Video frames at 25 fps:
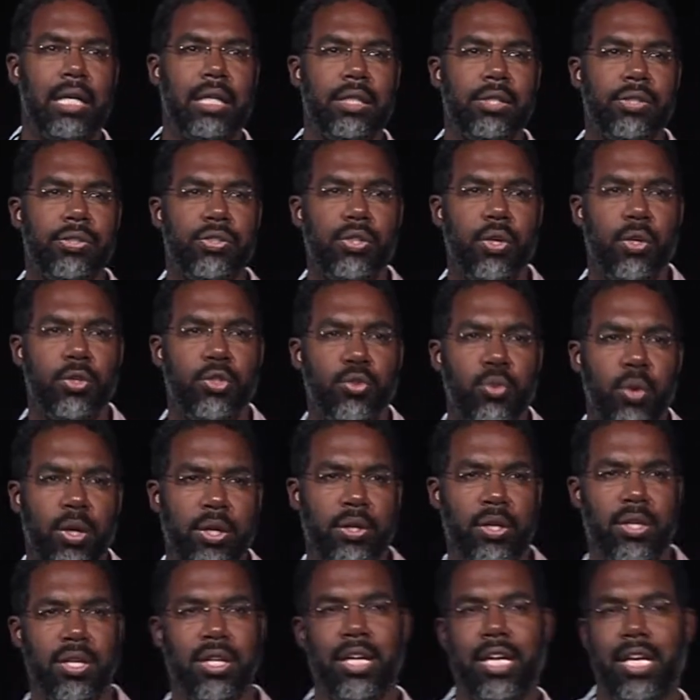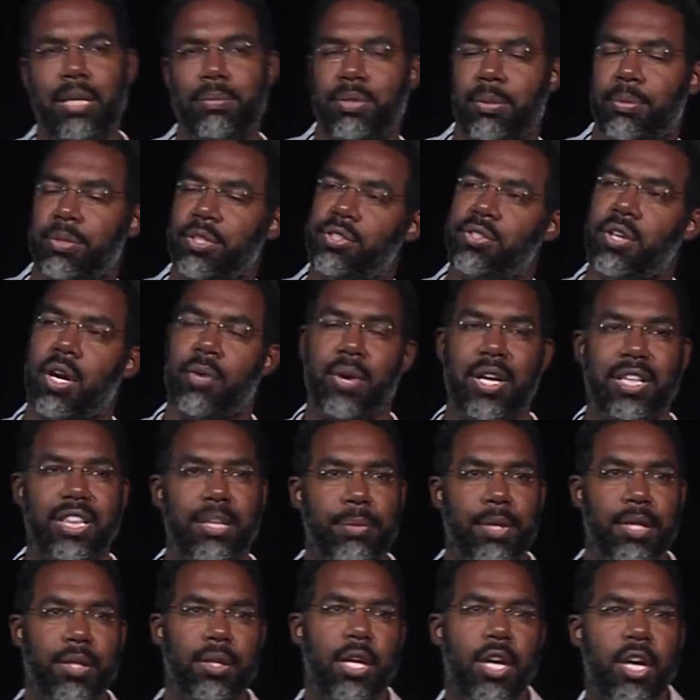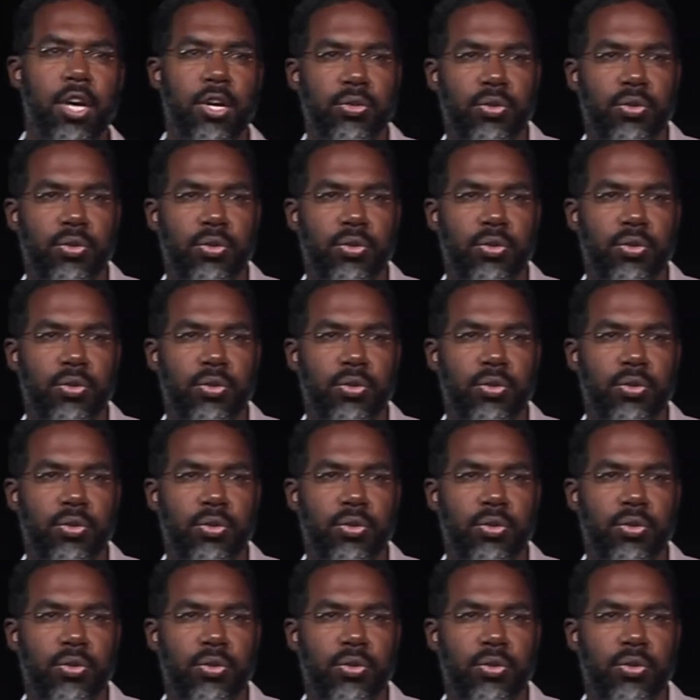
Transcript: So Twitter claims, I'm going to start right in the middle.